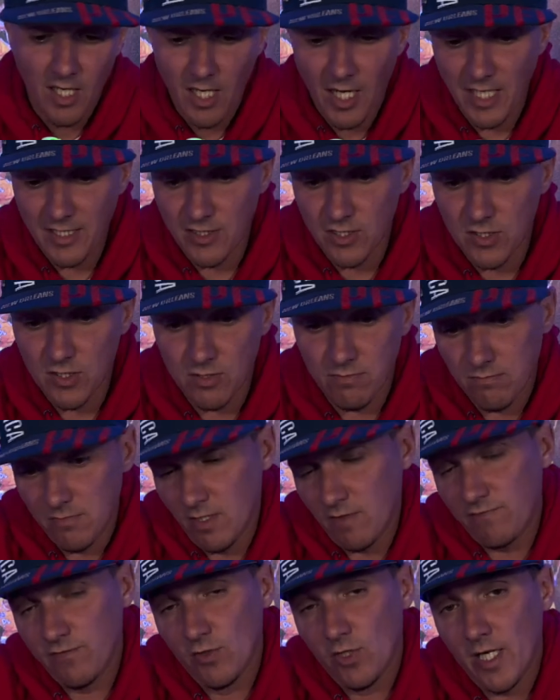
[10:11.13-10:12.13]
I just,
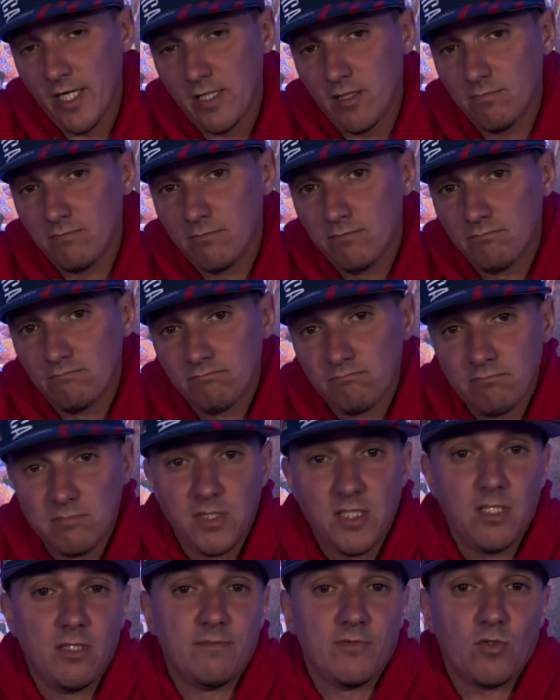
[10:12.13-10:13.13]
if you like them,
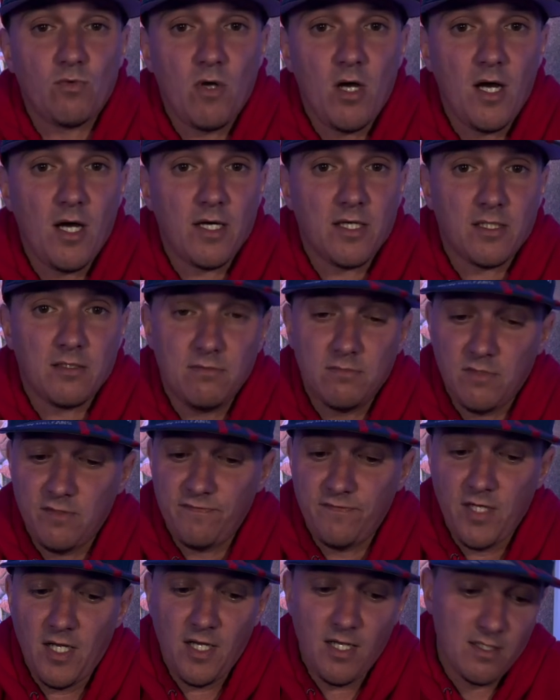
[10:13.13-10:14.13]
get them to rock.
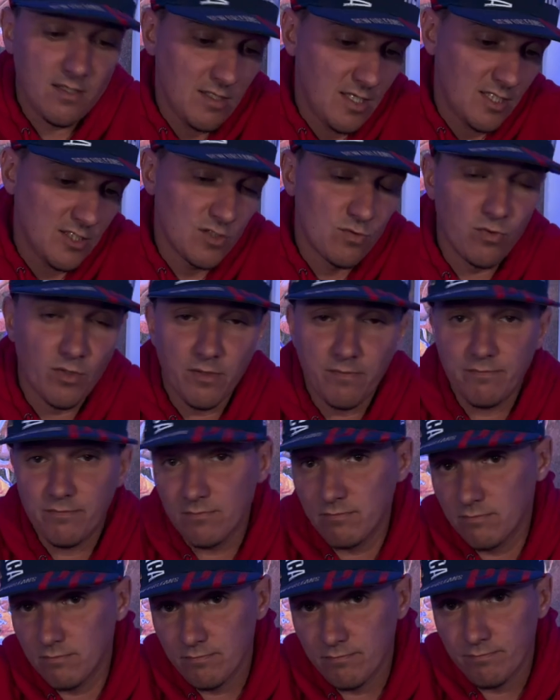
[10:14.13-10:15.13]
If not, I just wouldn't
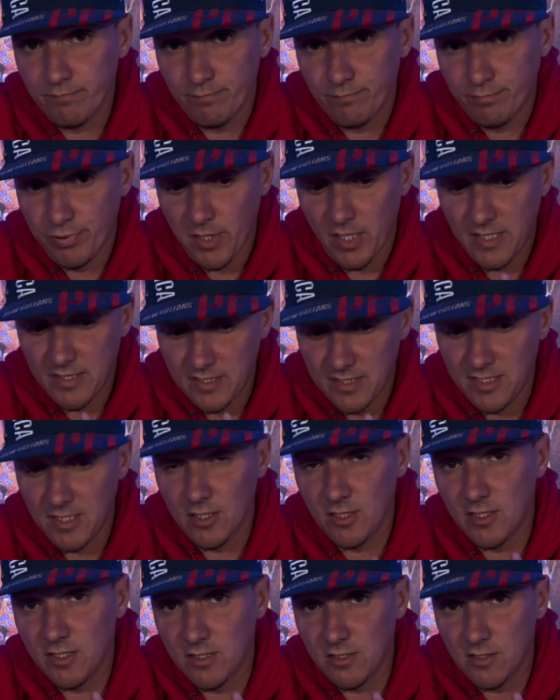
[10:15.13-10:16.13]
play
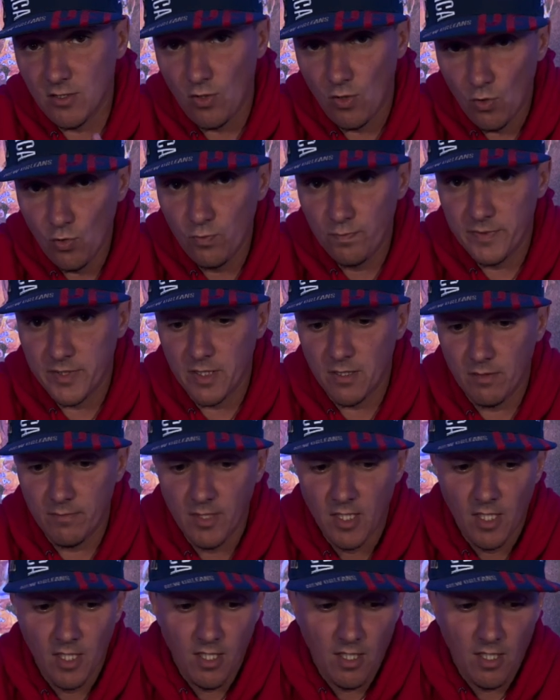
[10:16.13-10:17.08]
serious hoops in them.